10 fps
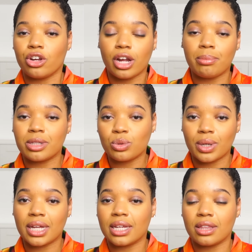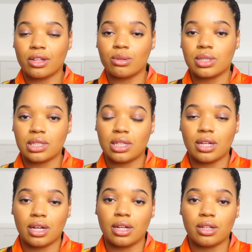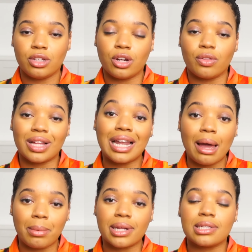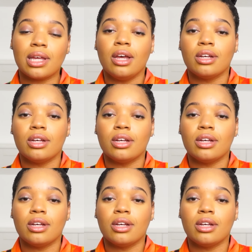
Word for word: You're in between those, the, you know, the climates.